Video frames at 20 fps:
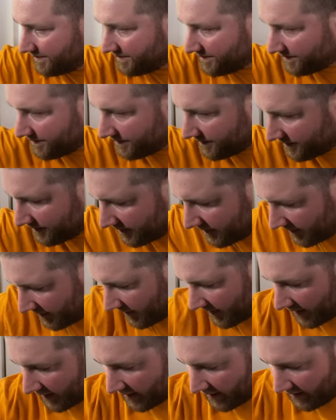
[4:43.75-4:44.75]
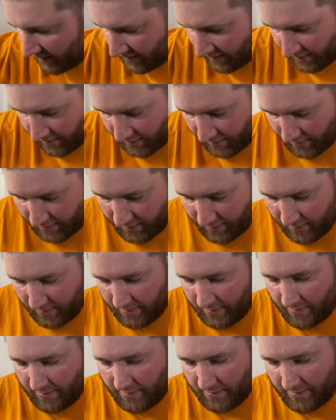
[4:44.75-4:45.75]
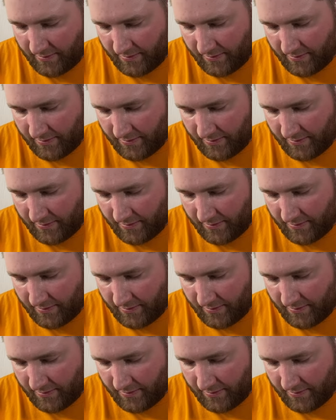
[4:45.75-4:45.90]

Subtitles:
No one is speaking in this clip.